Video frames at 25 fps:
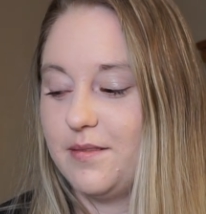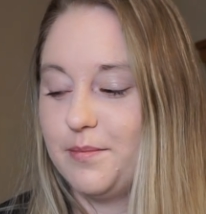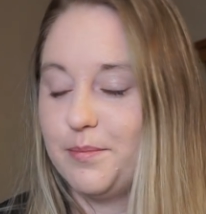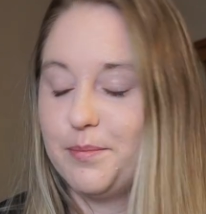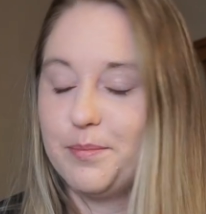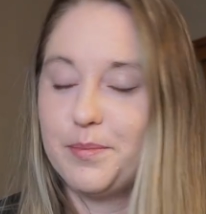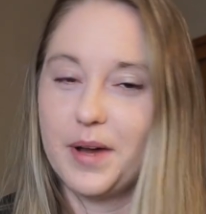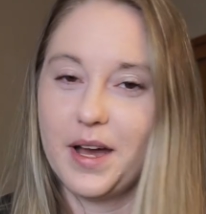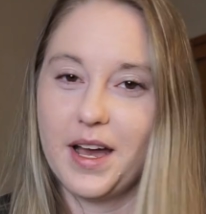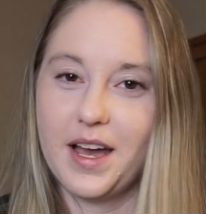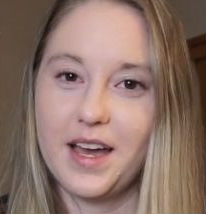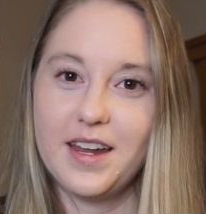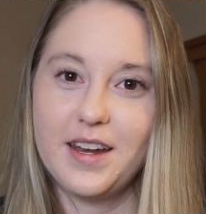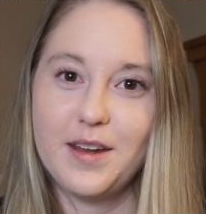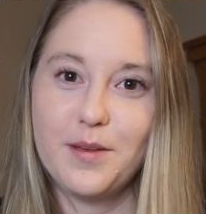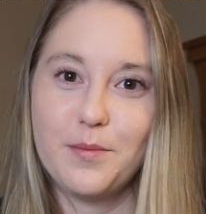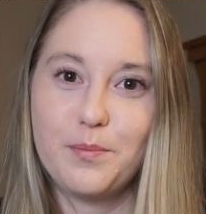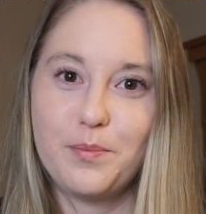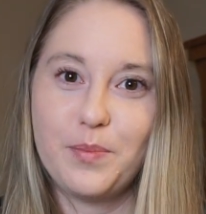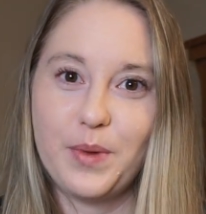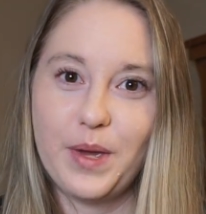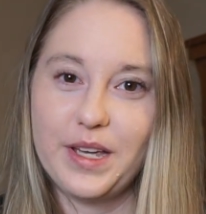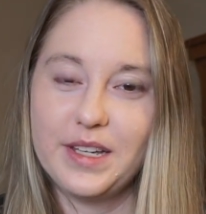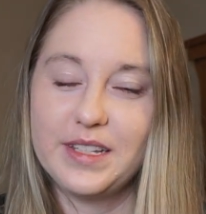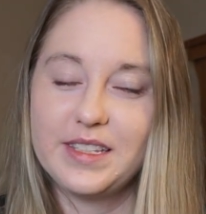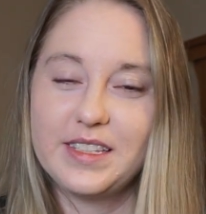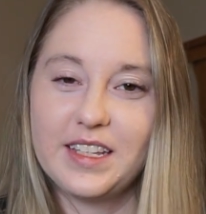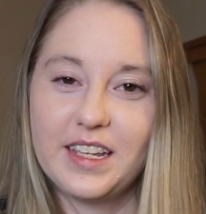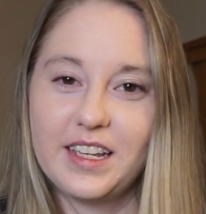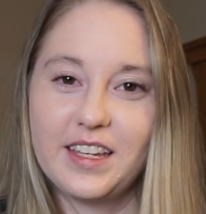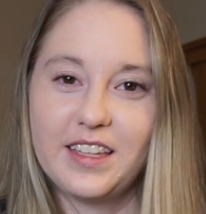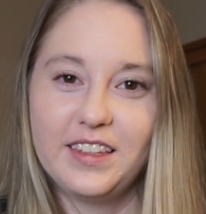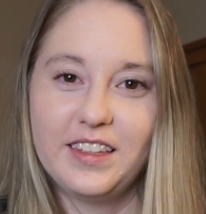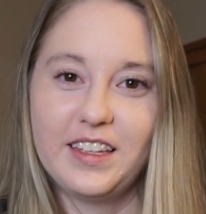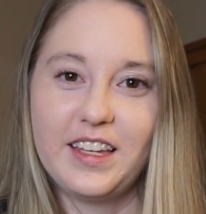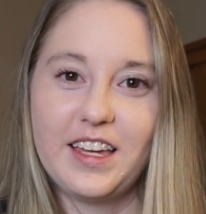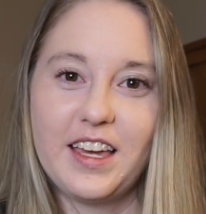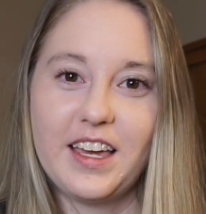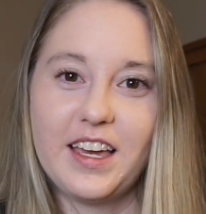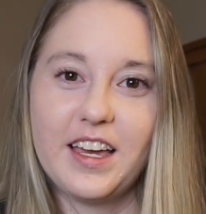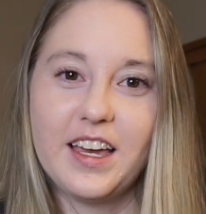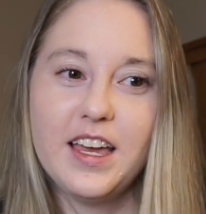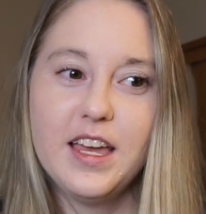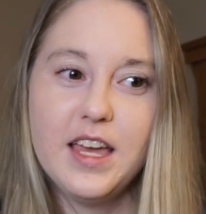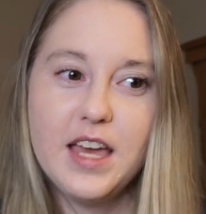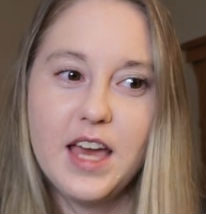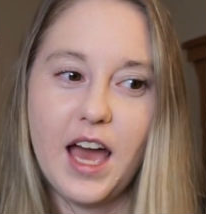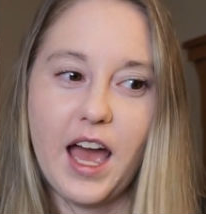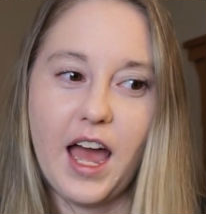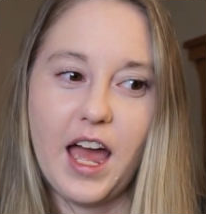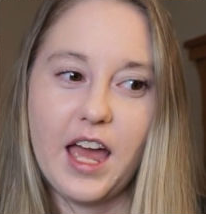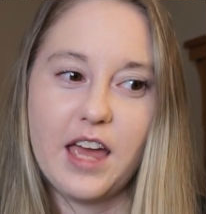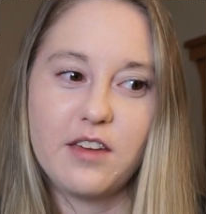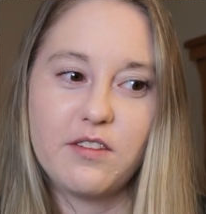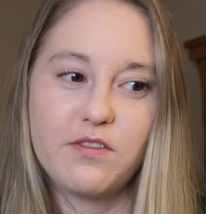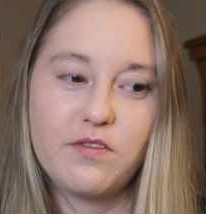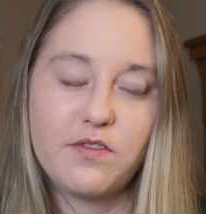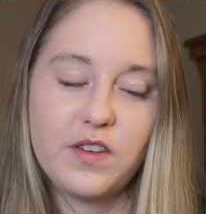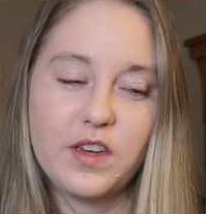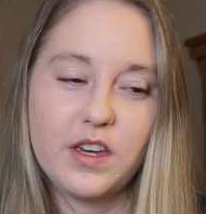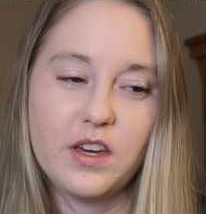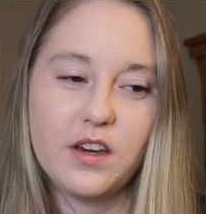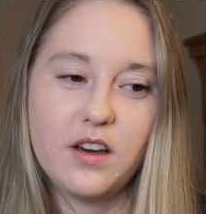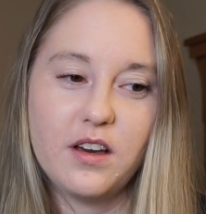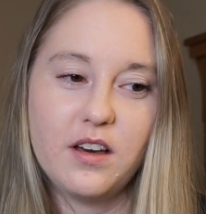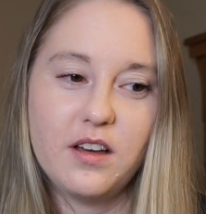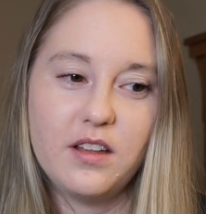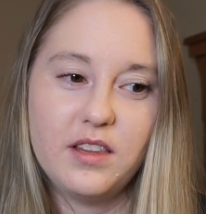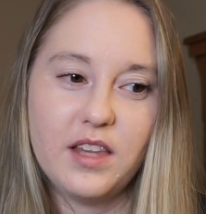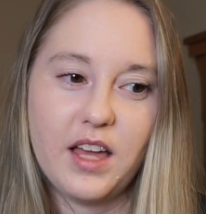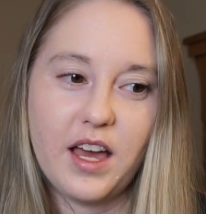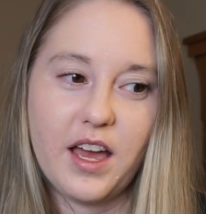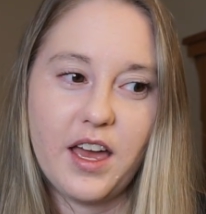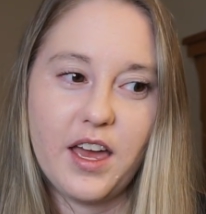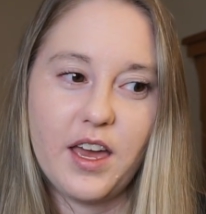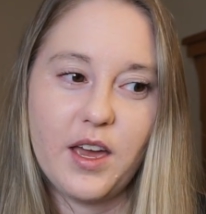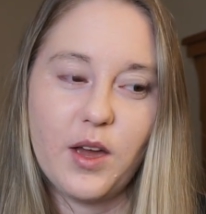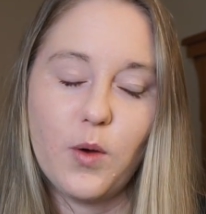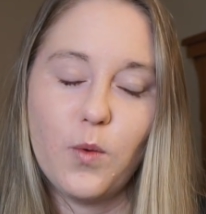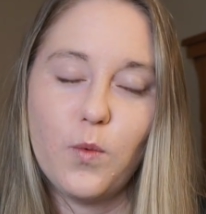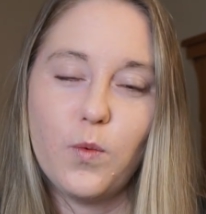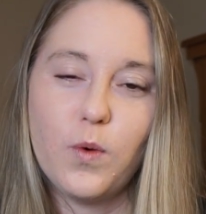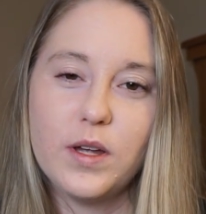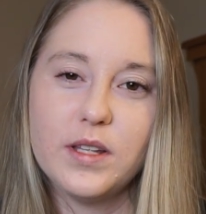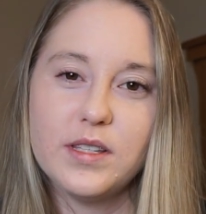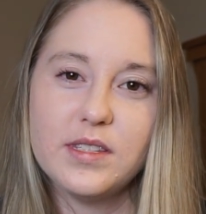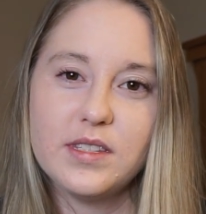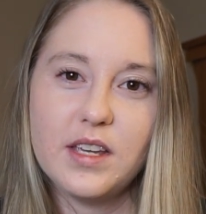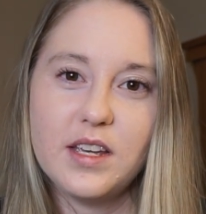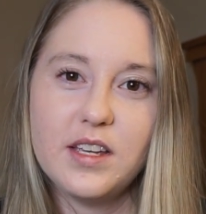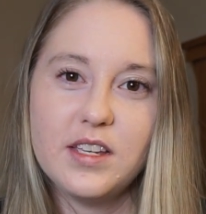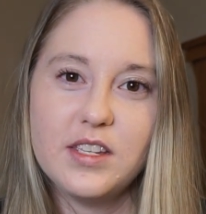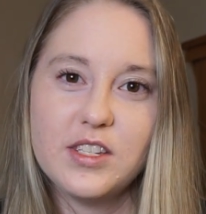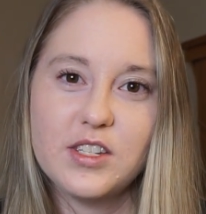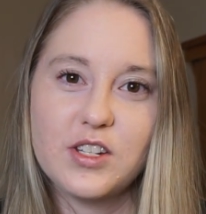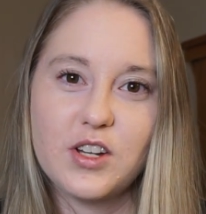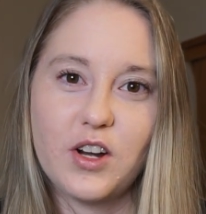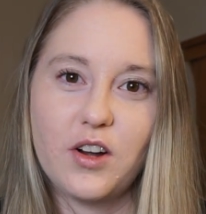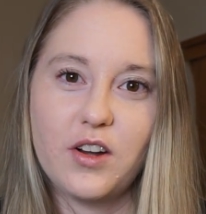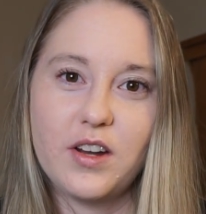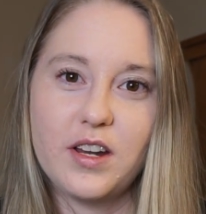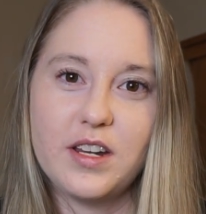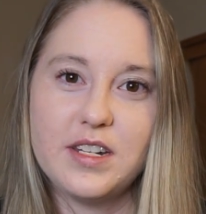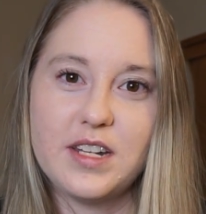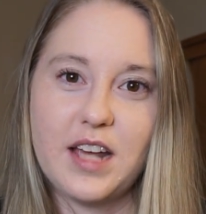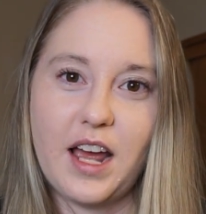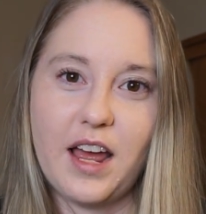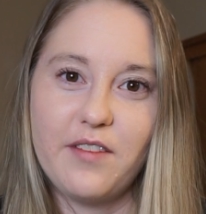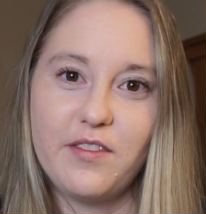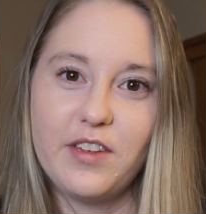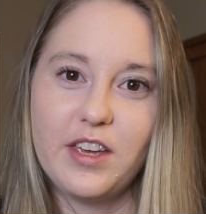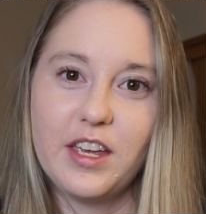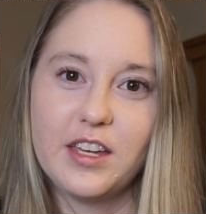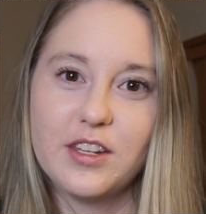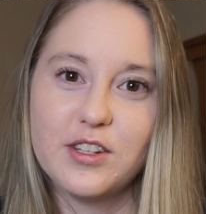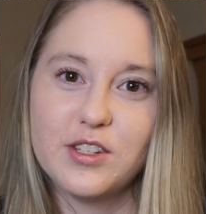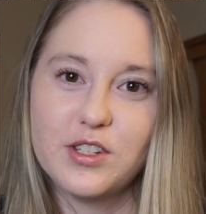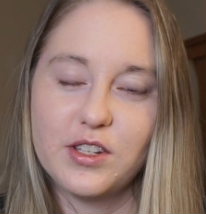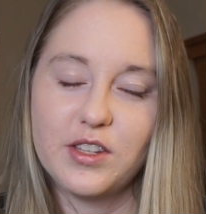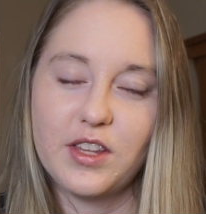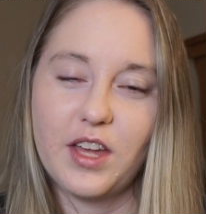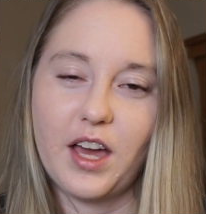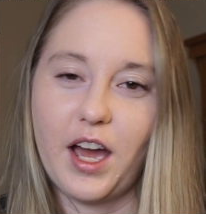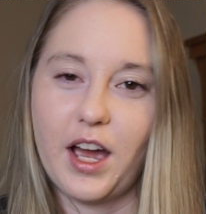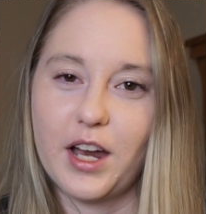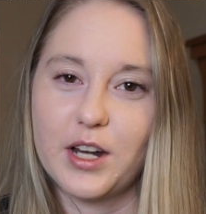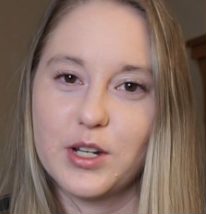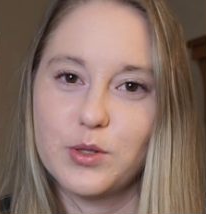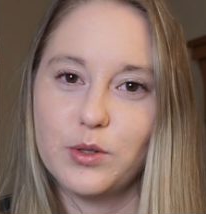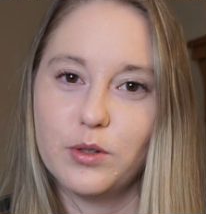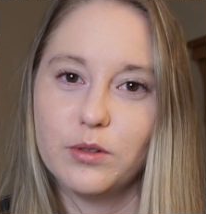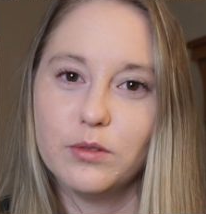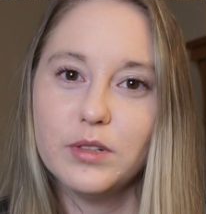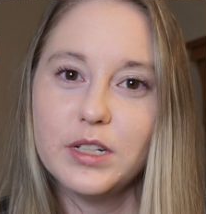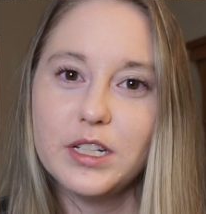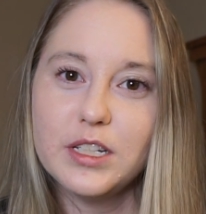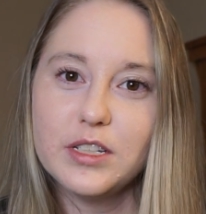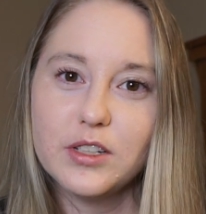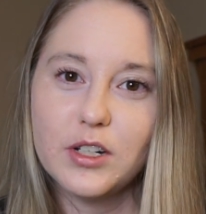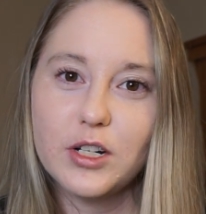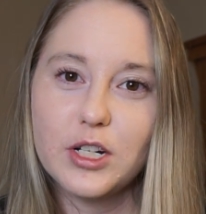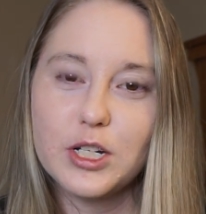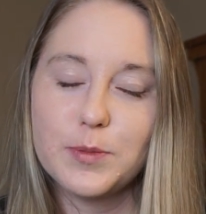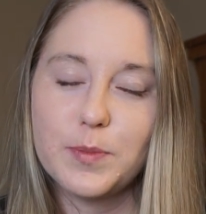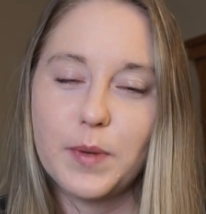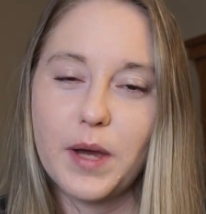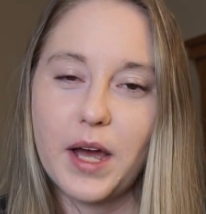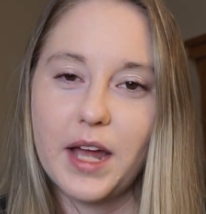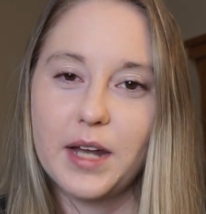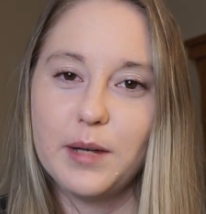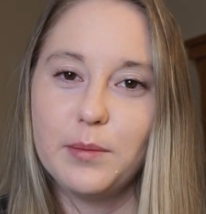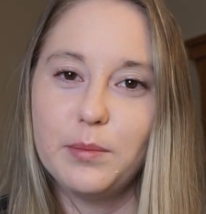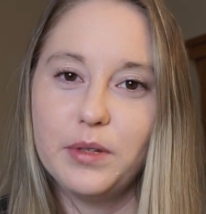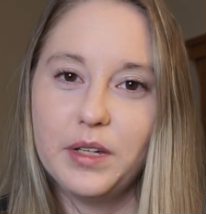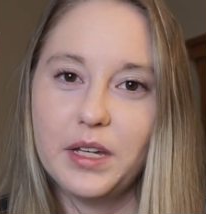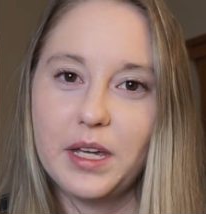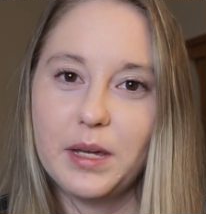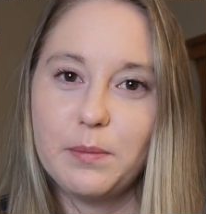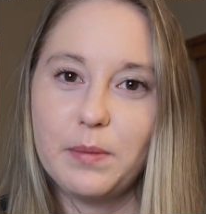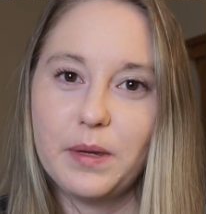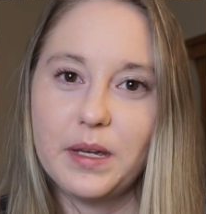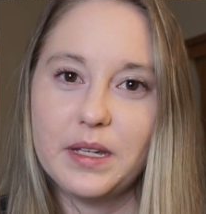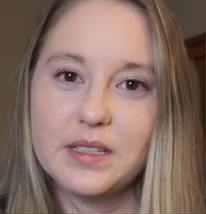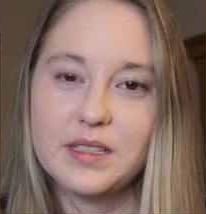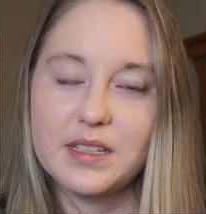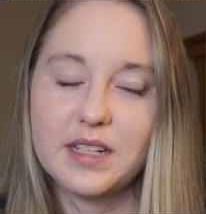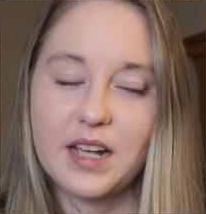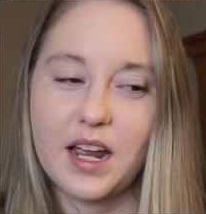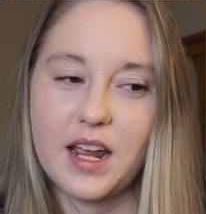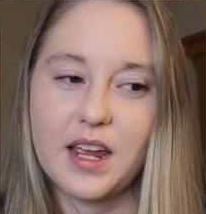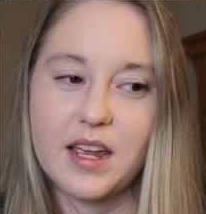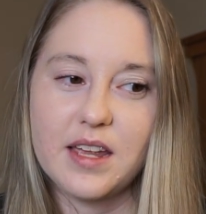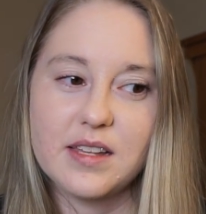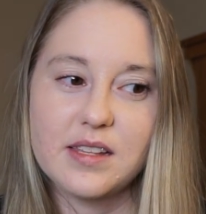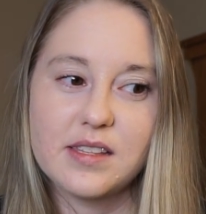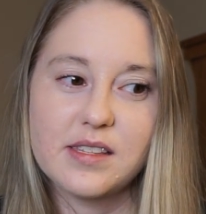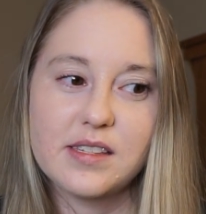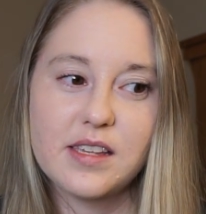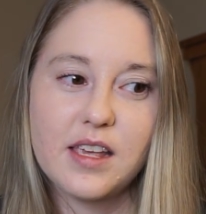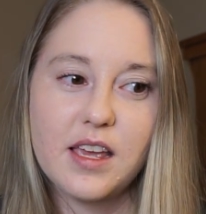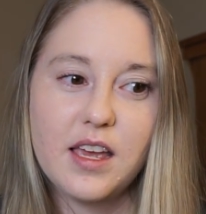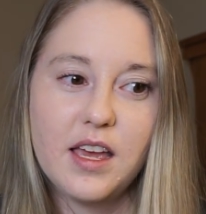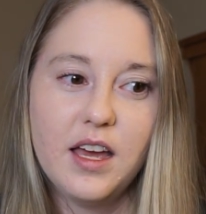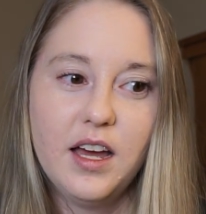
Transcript: But basically, I feel like once I started diving into the actual research behind plant-based diets,